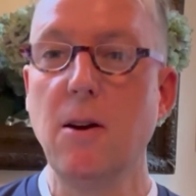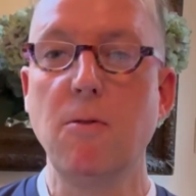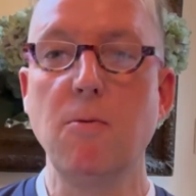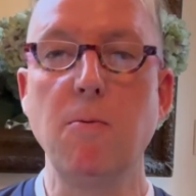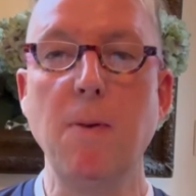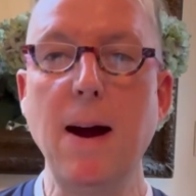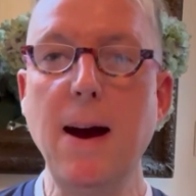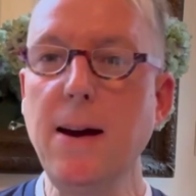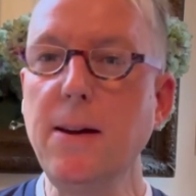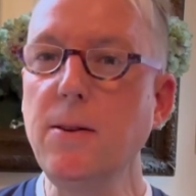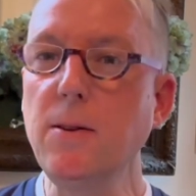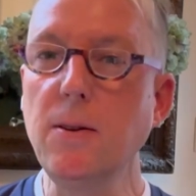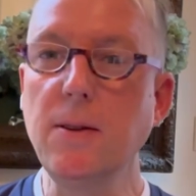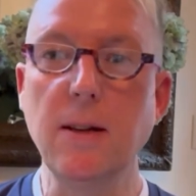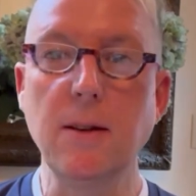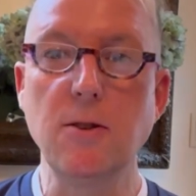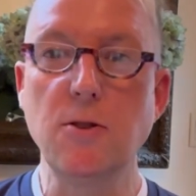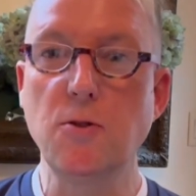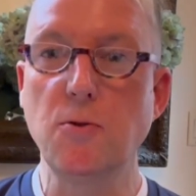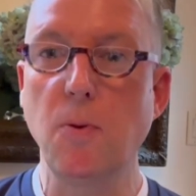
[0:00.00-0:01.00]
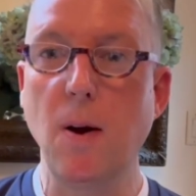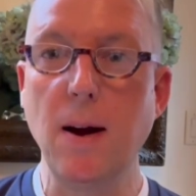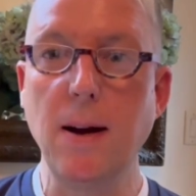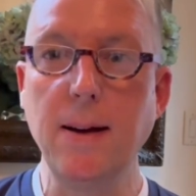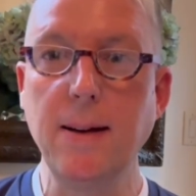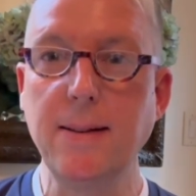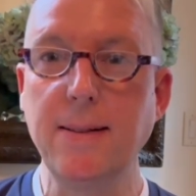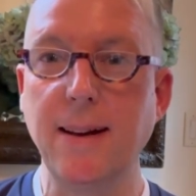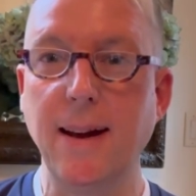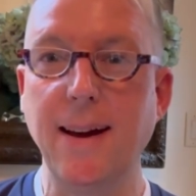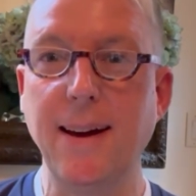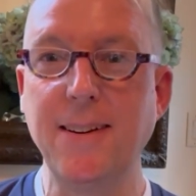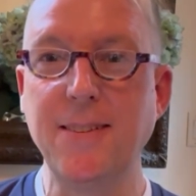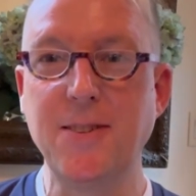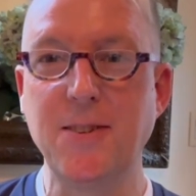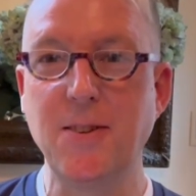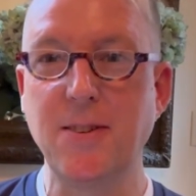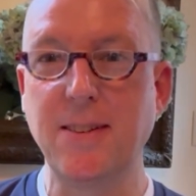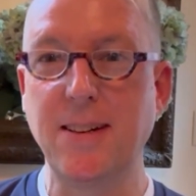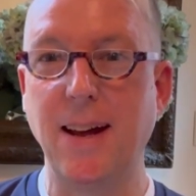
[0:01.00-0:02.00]
rather than trying to
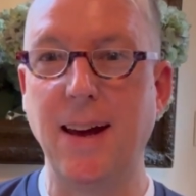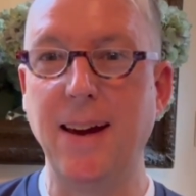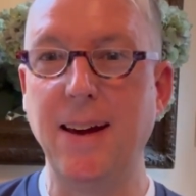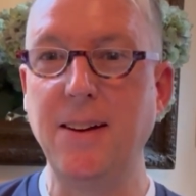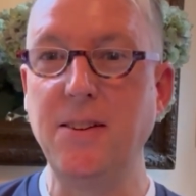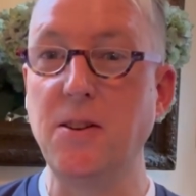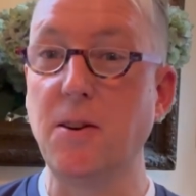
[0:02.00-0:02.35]
entertain